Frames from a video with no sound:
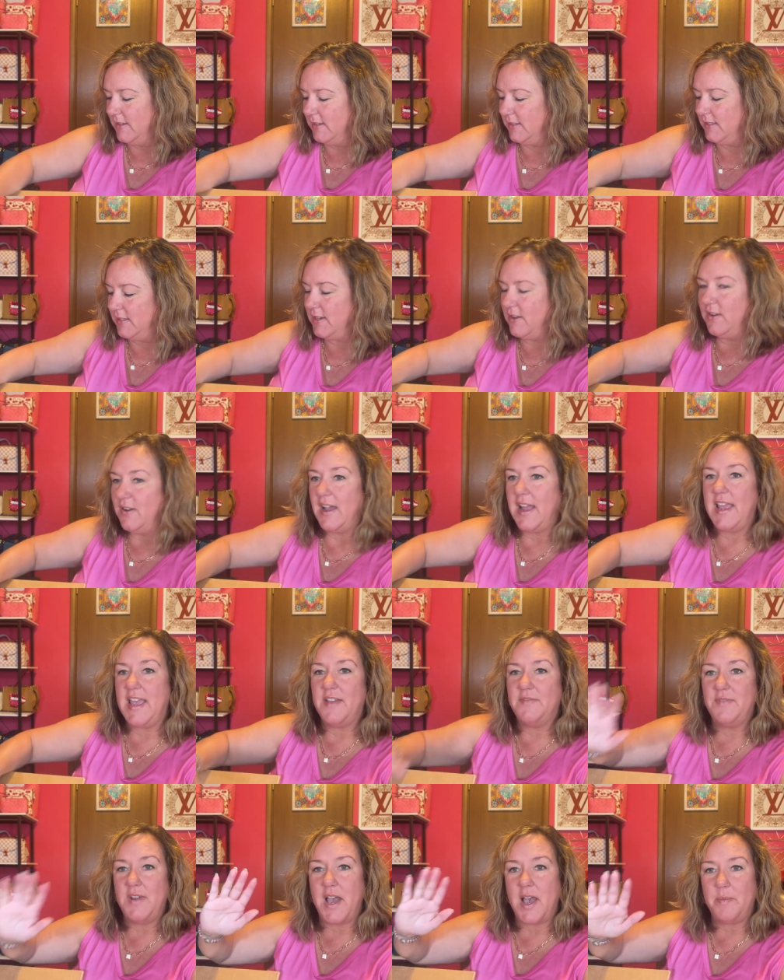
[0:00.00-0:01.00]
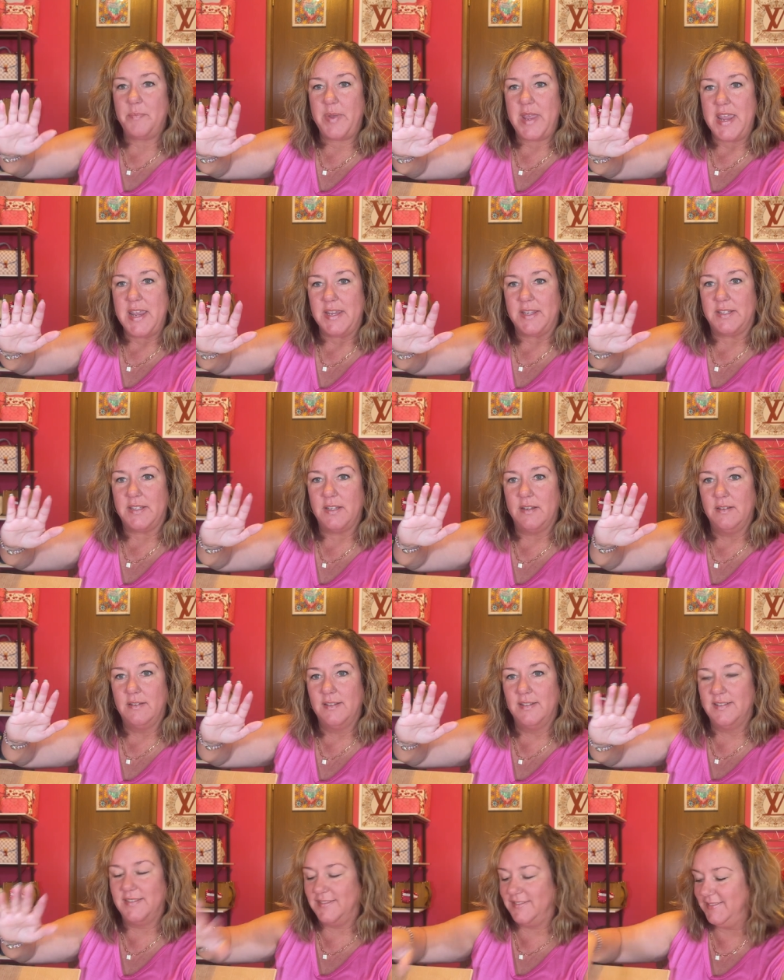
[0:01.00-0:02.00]
So I have not peaked.
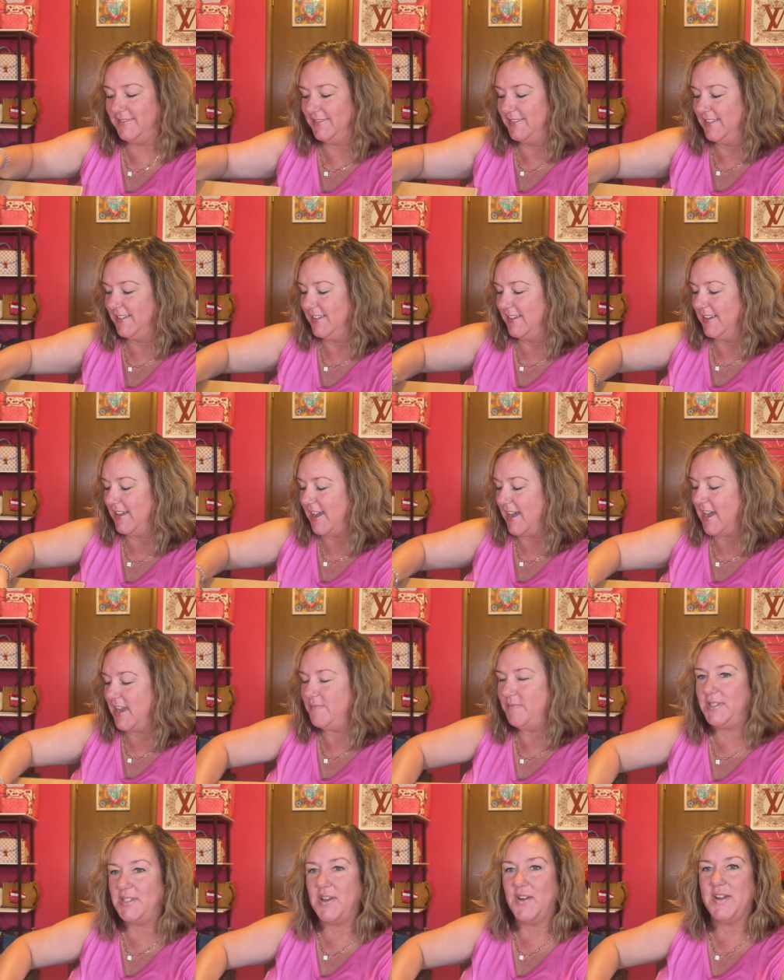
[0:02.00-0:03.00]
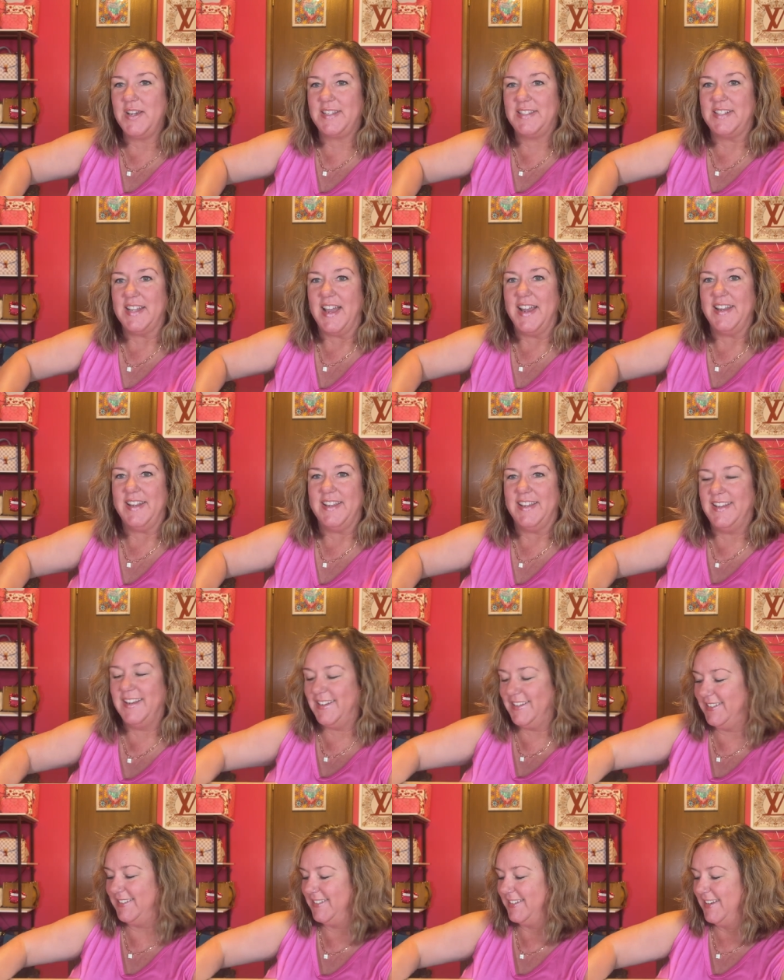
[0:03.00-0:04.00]
I am so excited
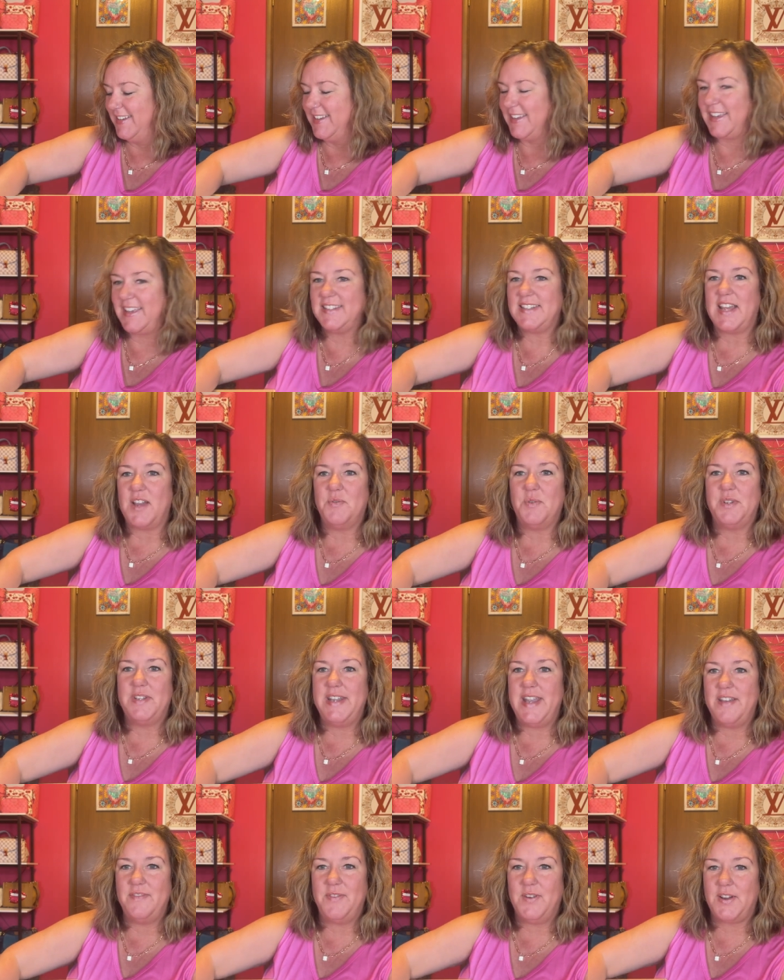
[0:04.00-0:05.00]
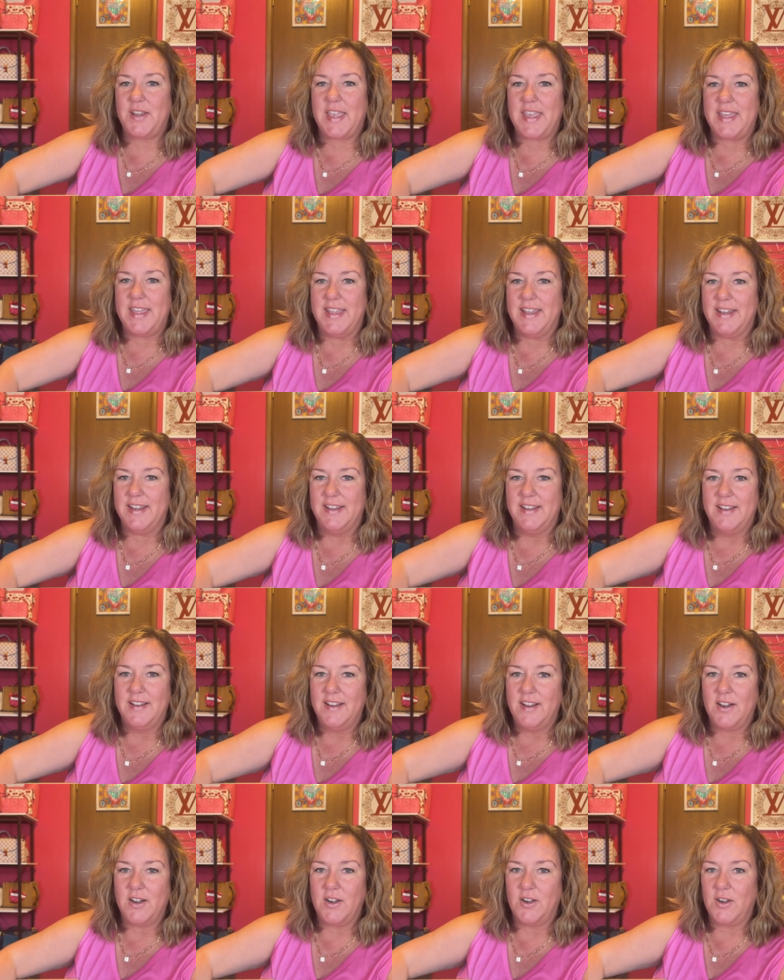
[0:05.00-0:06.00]
because I will never get
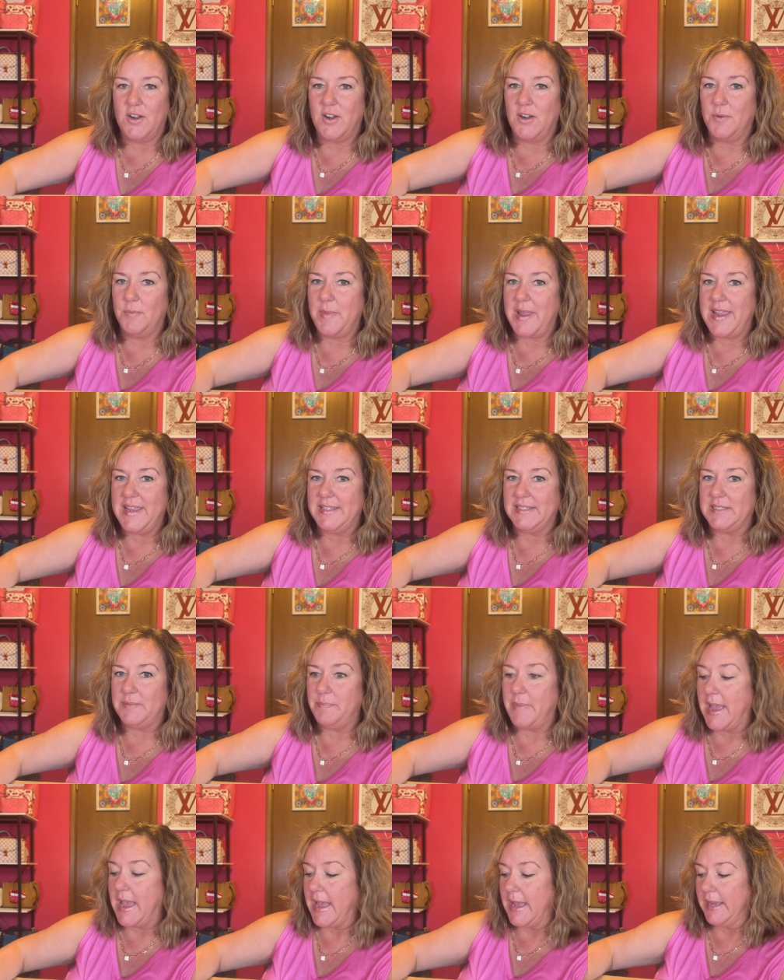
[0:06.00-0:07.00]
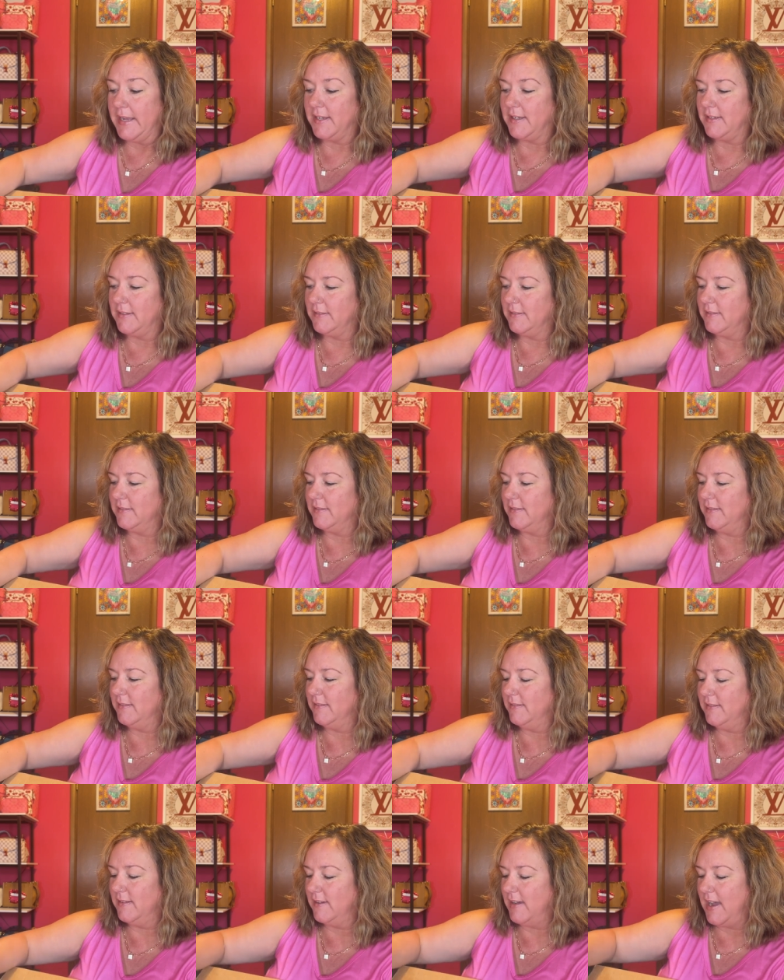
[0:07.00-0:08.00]
Hermes bag.
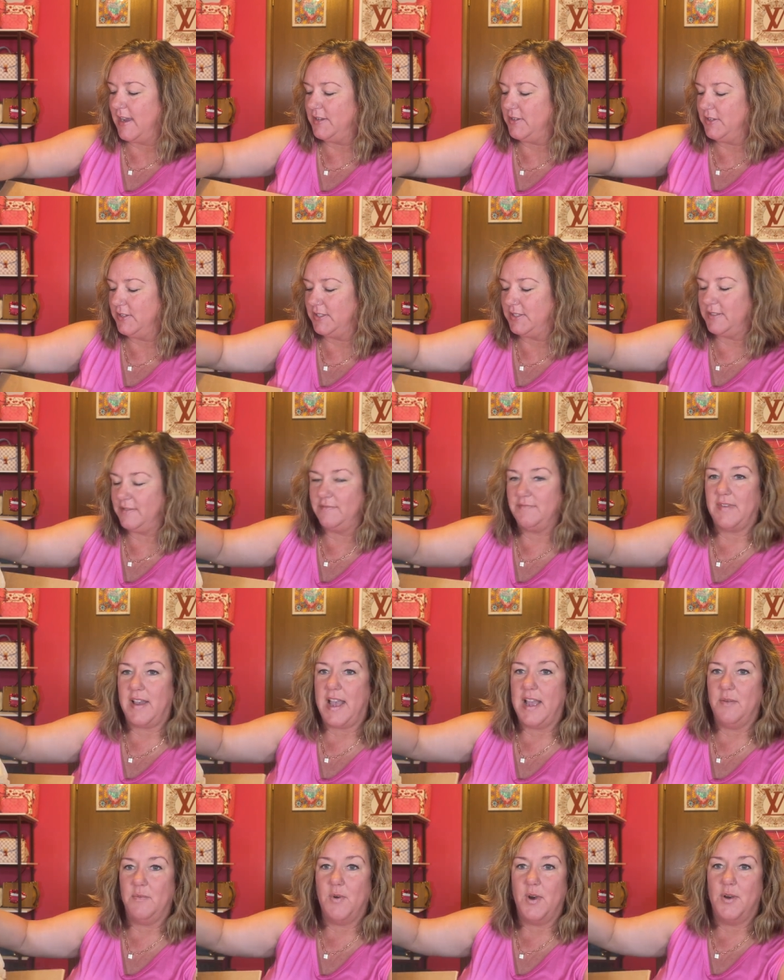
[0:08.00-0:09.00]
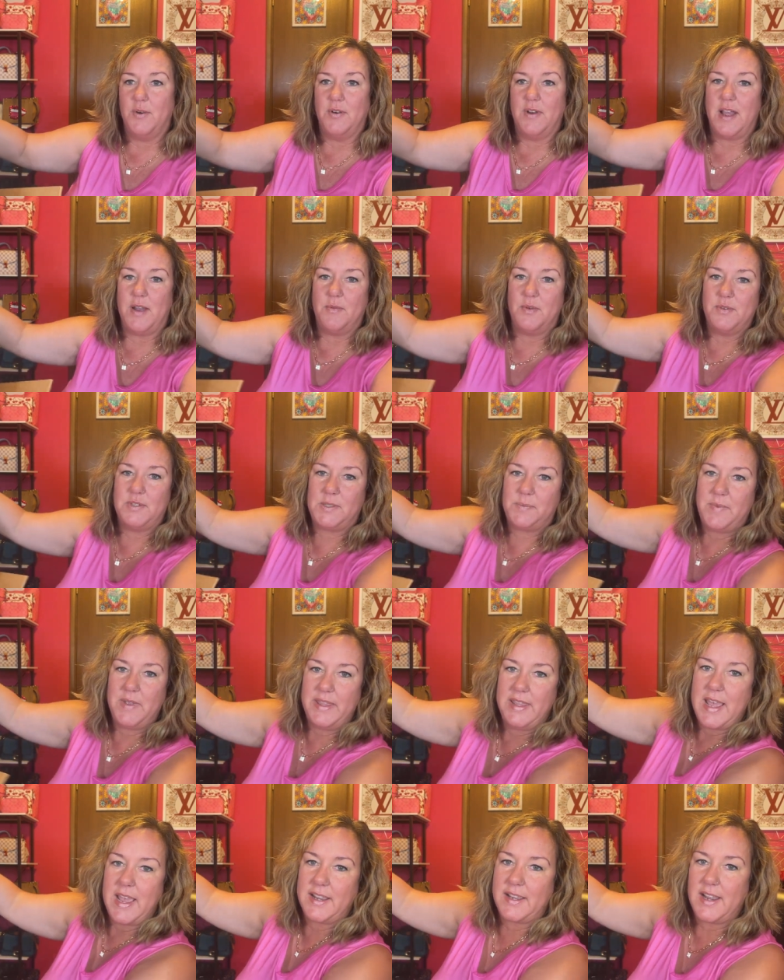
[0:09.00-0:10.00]
I just, I won't, I won't
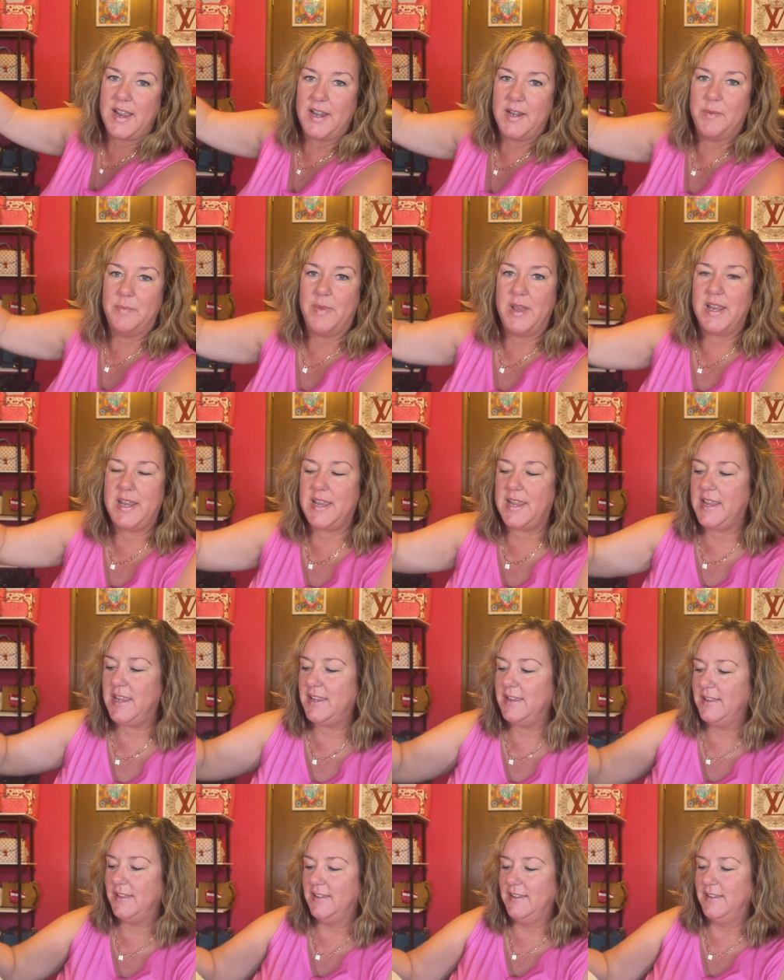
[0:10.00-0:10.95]
spend that kind of money.